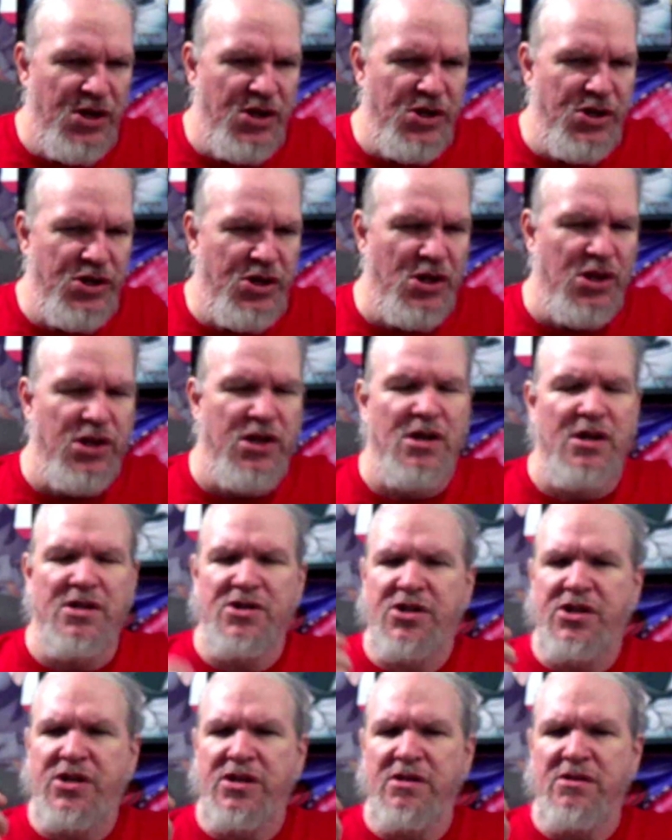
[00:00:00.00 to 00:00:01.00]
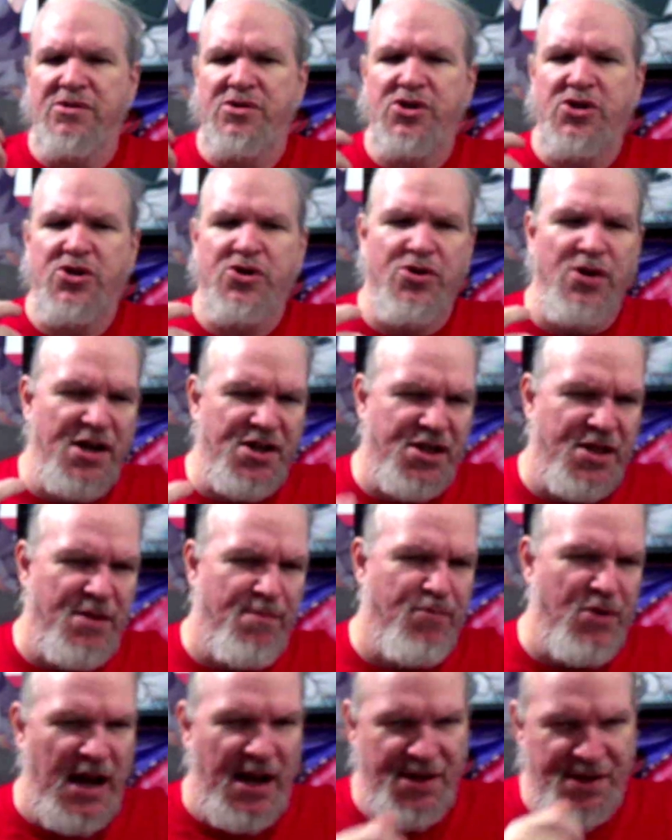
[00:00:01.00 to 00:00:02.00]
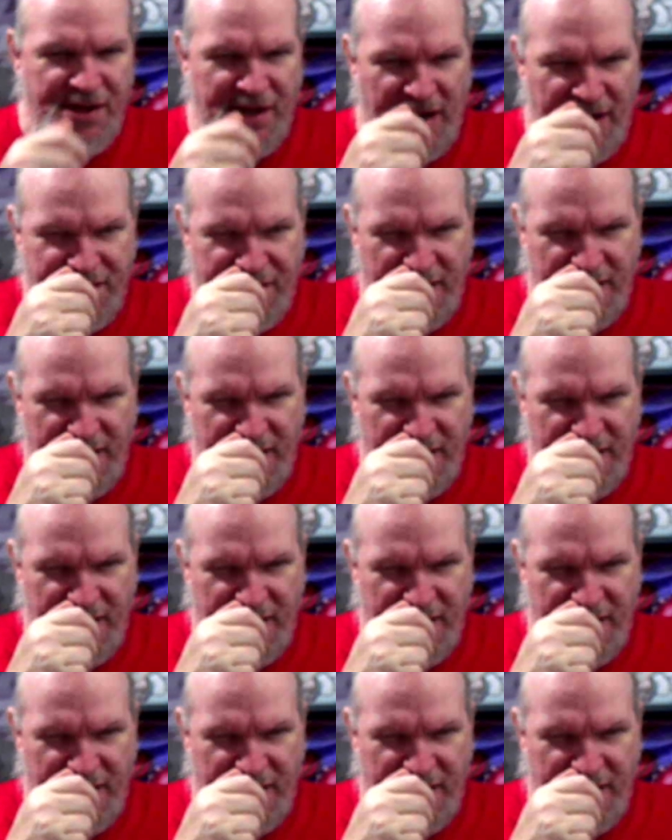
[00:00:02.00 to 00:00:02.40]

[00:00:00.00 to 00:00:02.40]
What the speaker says: You learn to trust the process